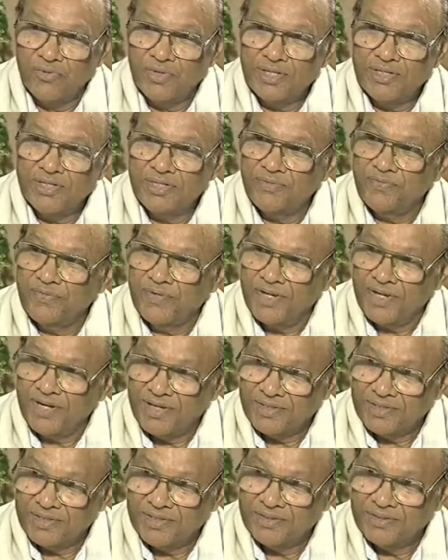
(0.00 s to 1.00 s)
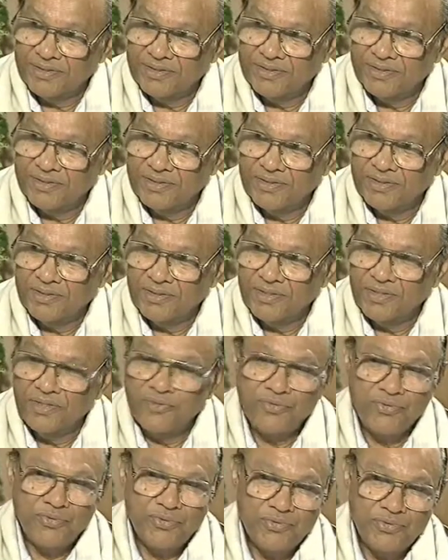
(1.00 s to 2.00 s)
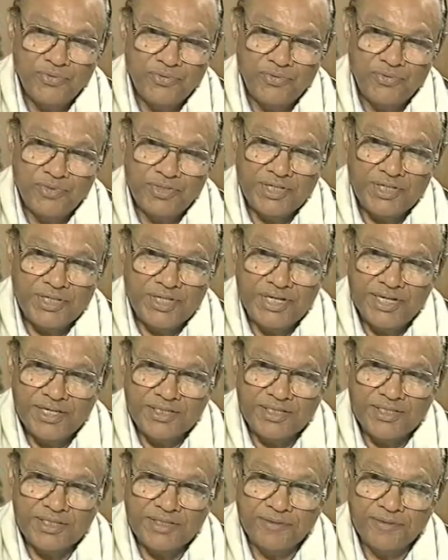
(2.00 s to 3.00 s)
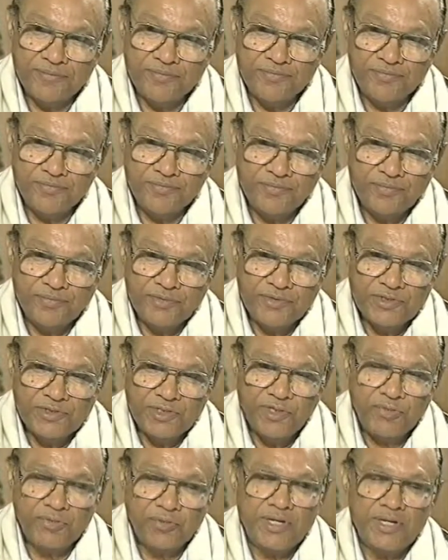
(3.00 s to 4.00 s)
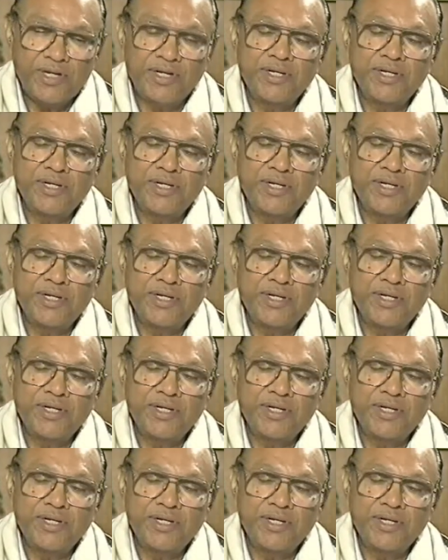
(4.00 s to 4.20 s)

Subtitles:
Well, in fact, if you recollect, in my